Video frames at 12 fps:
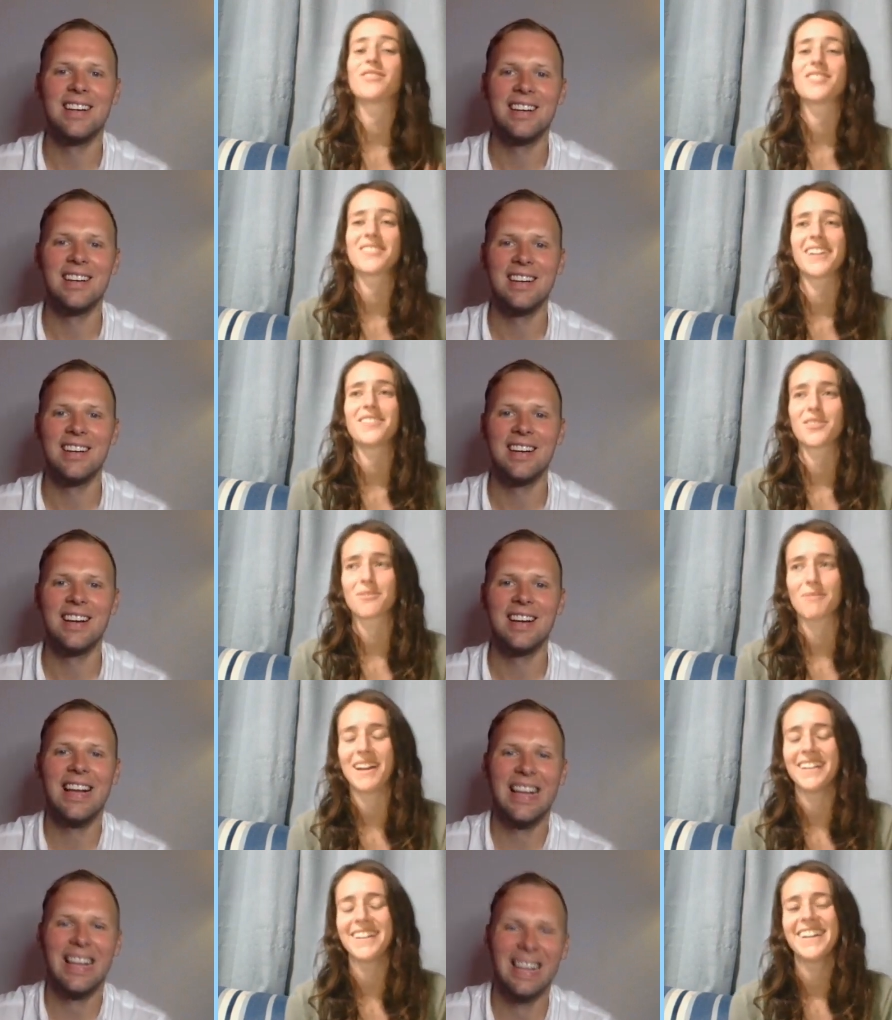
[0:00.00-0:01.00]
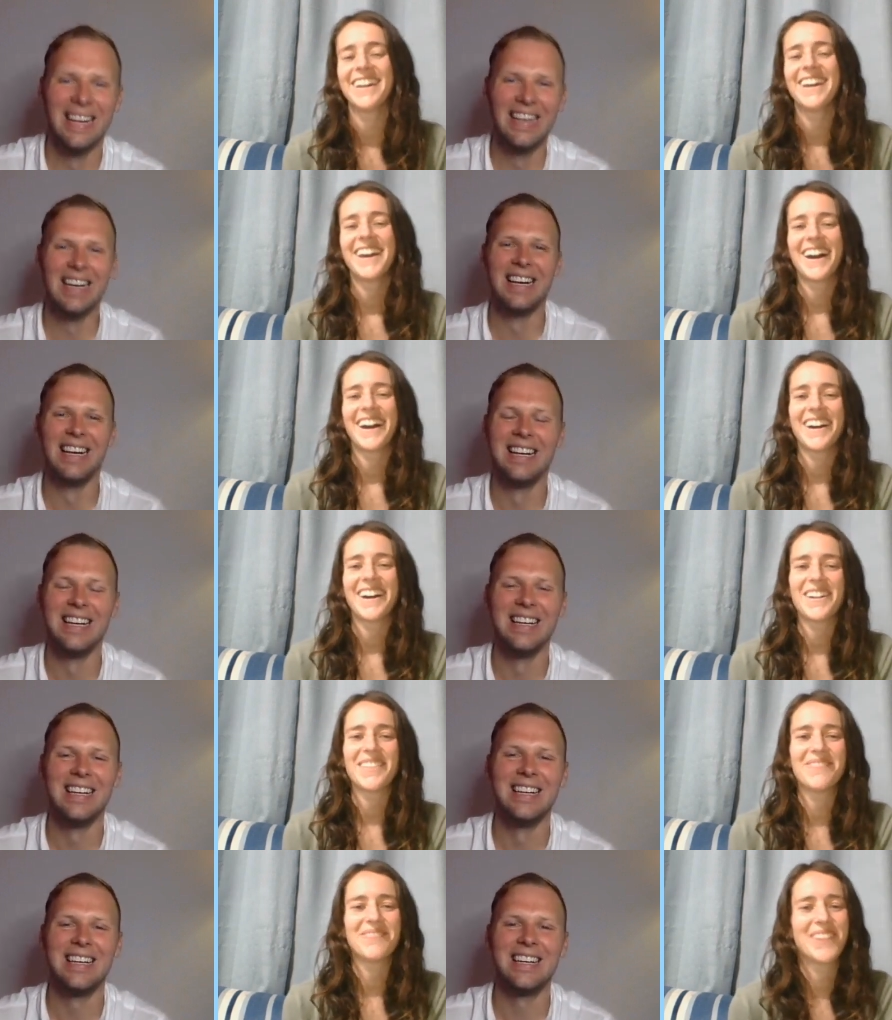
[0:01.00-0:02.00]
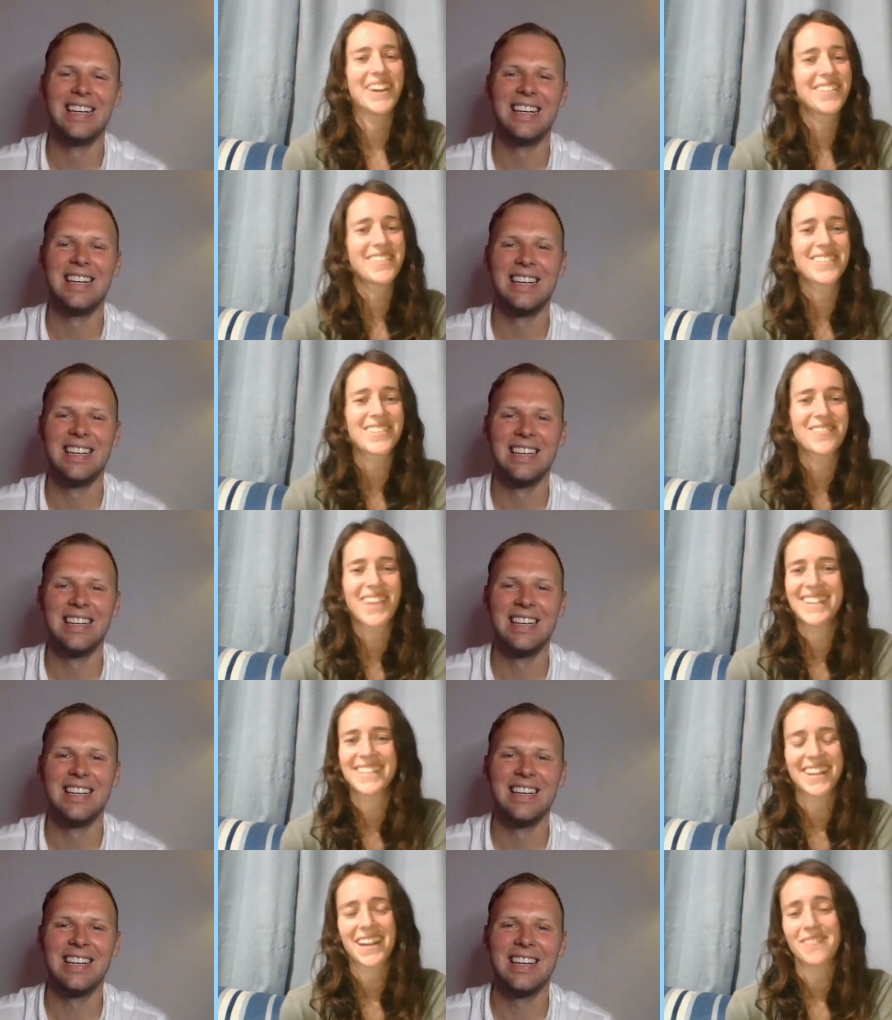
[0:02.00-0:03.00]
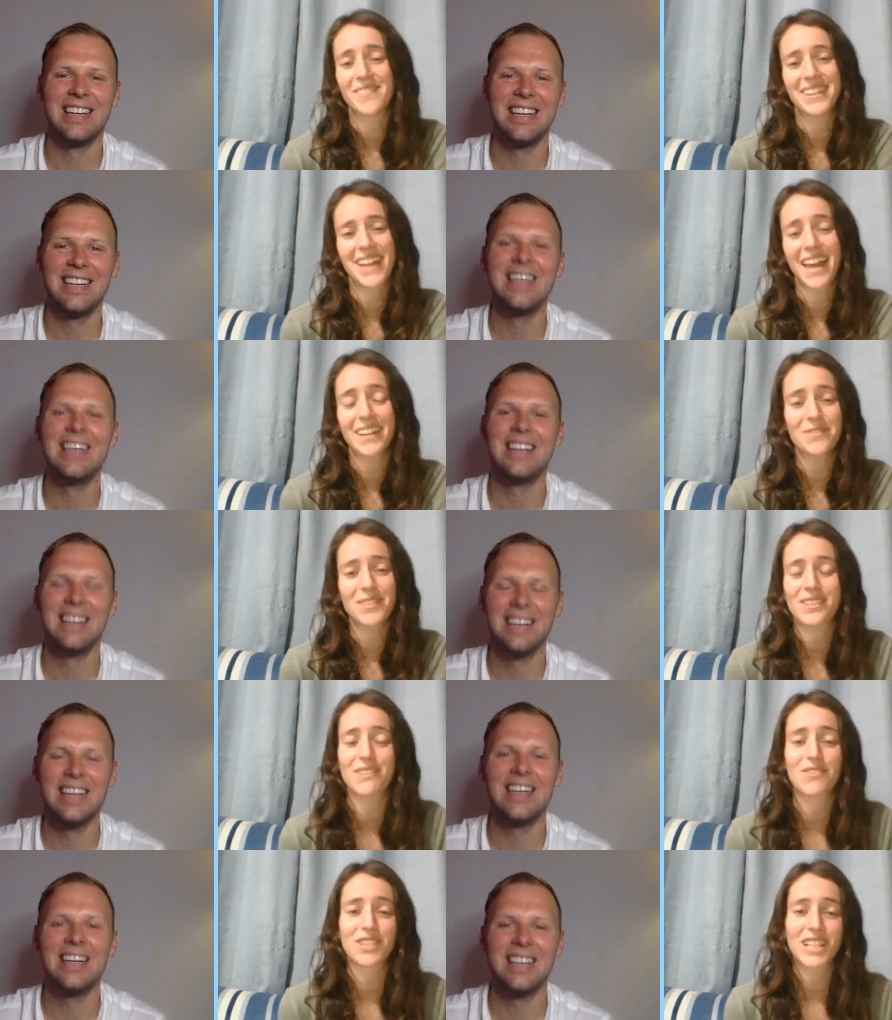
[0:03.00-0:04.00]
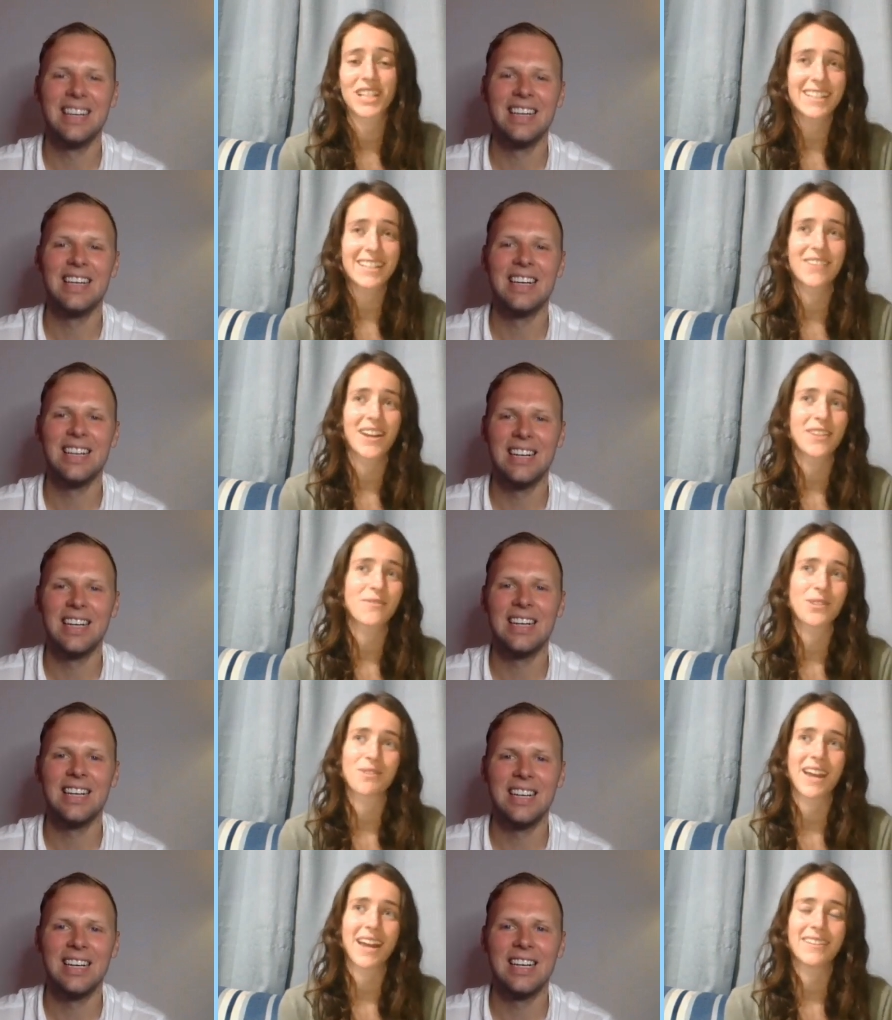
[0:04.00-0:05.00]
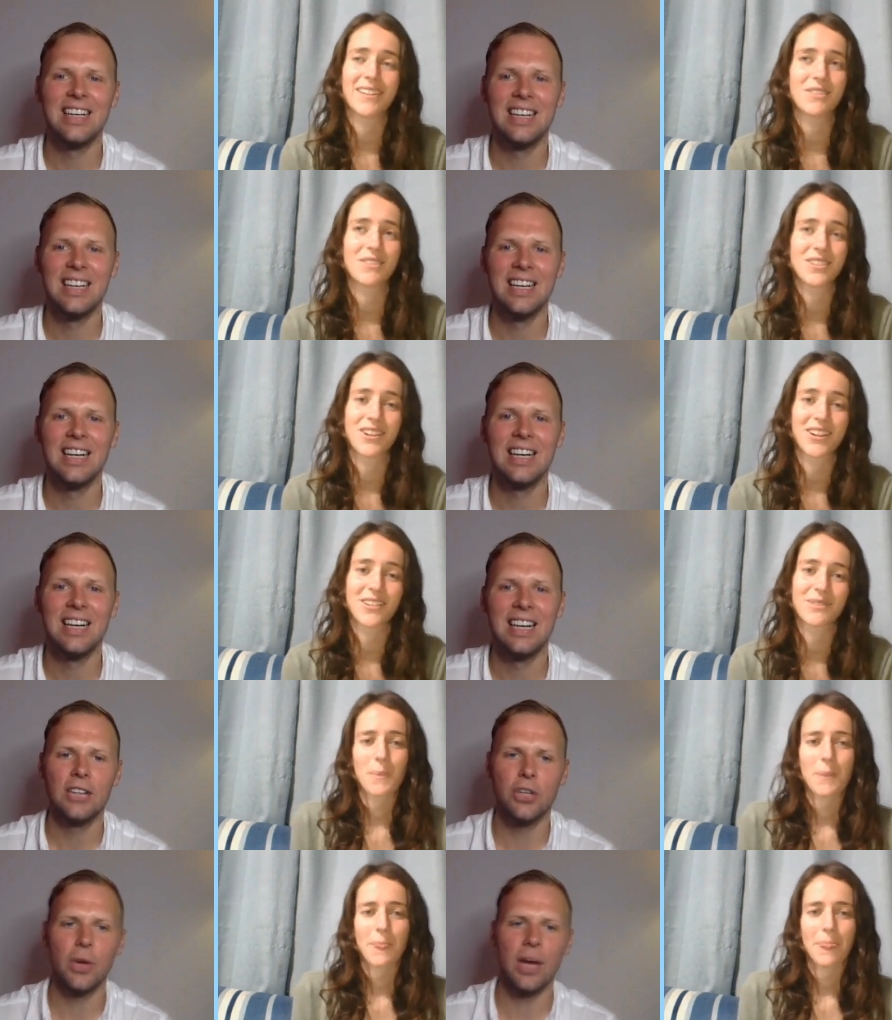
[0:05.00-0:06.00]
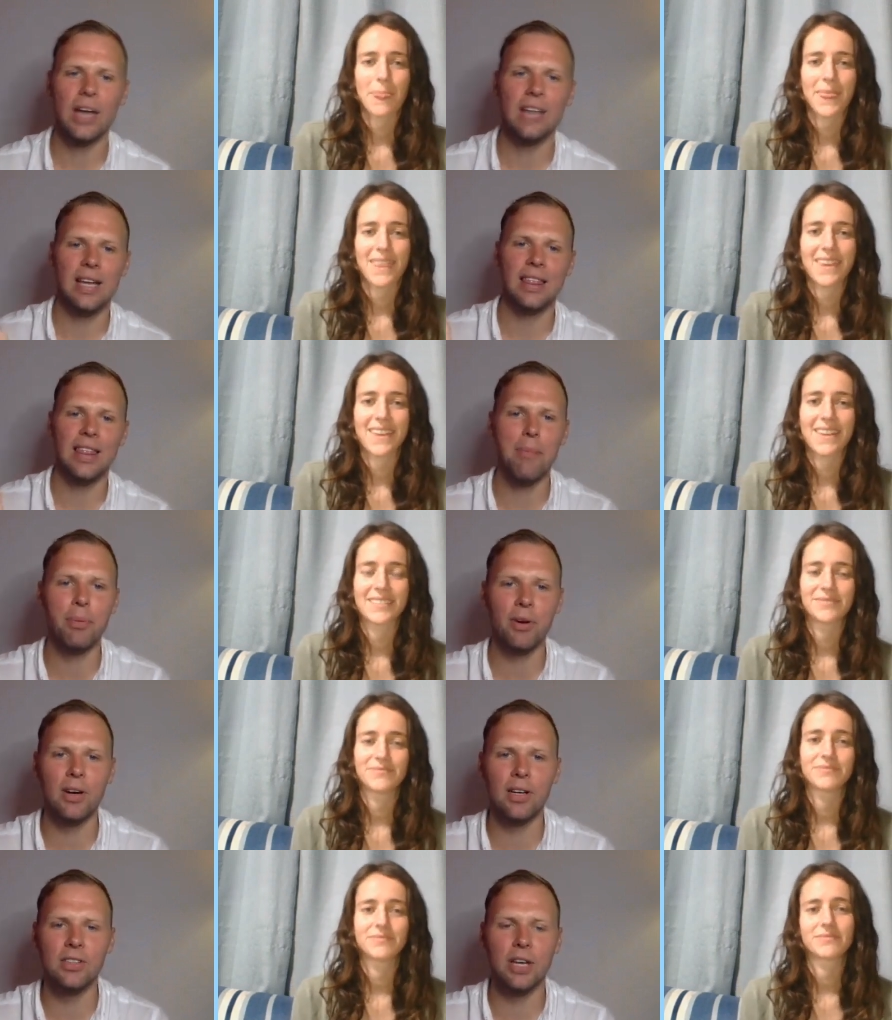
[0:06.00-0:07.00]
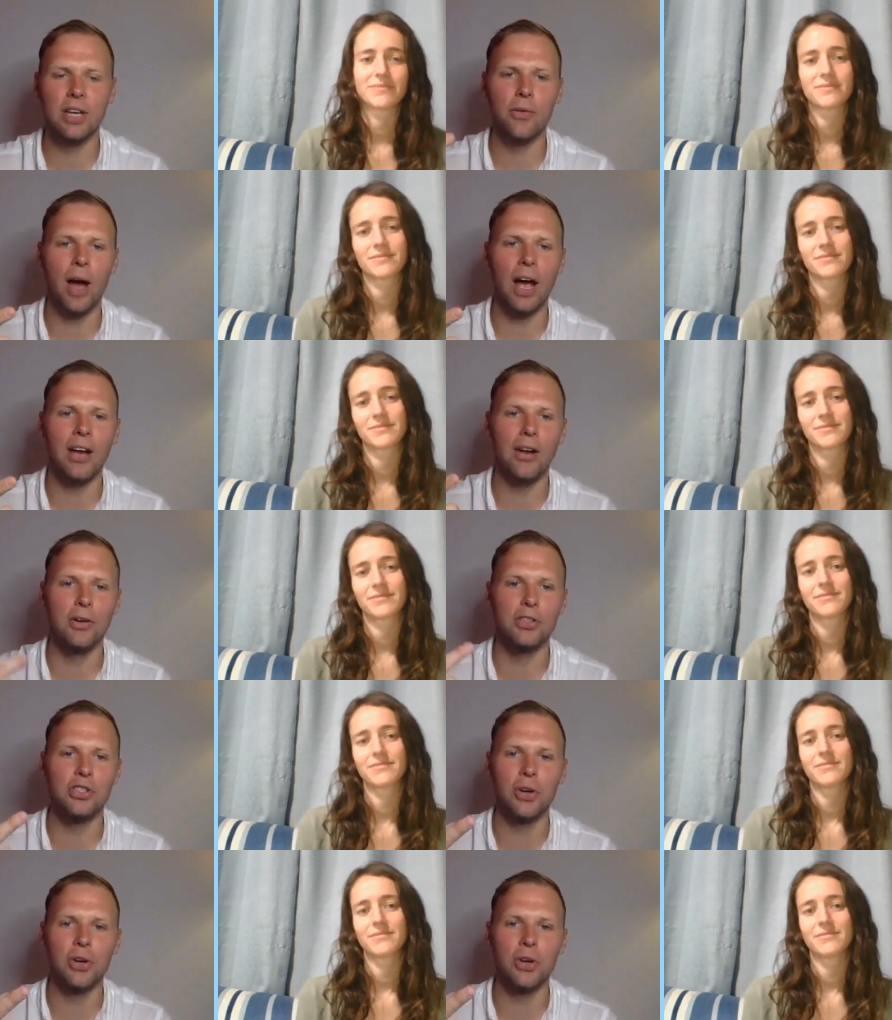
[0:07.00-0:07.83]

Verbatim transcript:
Speaker 1: shivers down your spine. Um, but it was amazing. I mean, the animals, the variety of animals we had there was incredible.
Speaker 2: So you guys had leopards, you had rhinos,